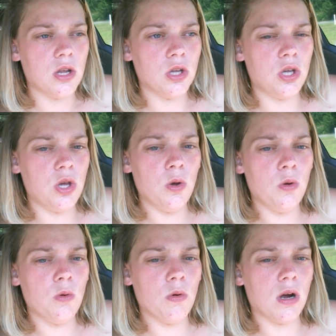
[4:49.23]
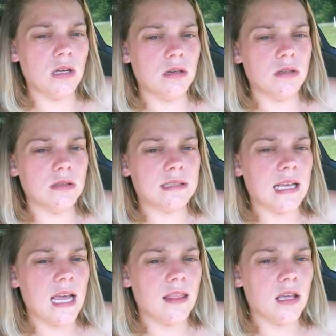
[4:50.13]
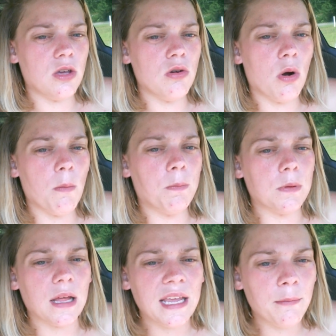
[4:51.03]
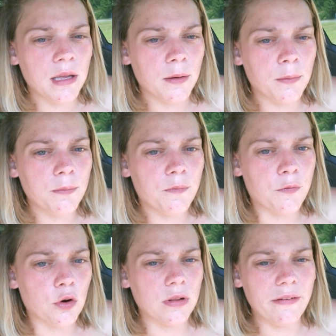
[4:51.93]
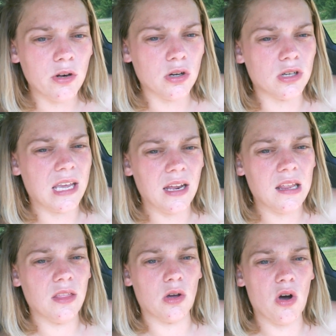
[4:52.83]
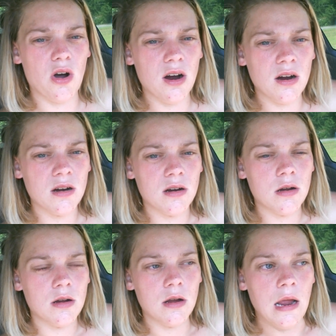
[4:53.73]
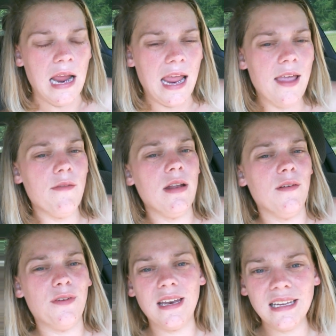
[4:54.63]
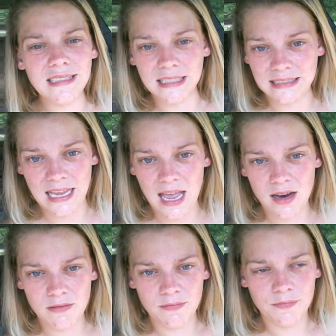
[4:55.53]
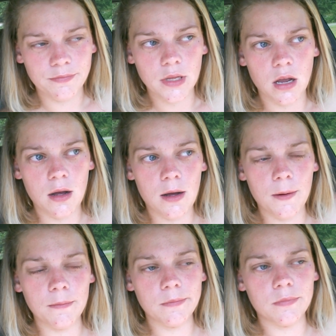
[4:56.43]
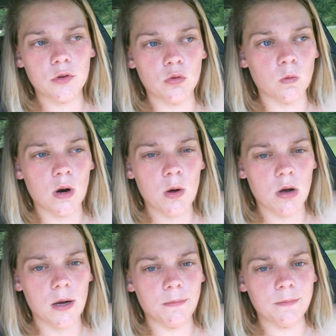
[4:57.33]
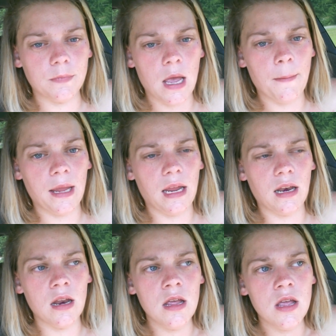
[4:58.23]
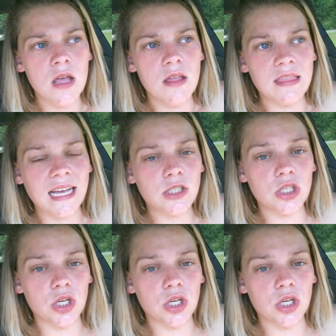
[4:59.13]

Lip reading: you say that you don't blame him for leaving your kid in the car? Even if it is his dad. Grow up. I mean, That's